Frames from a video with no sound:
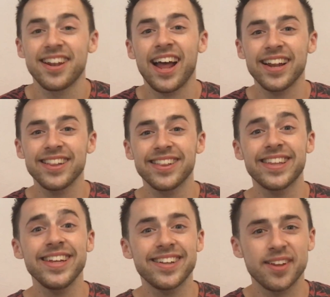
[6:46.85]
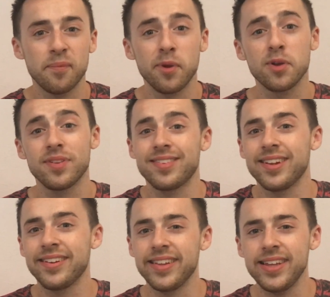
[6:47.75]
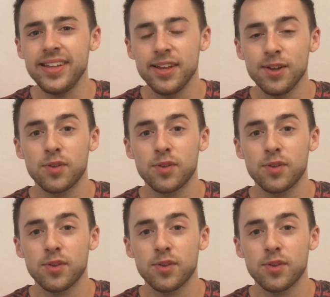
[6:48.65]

landed because it's a D,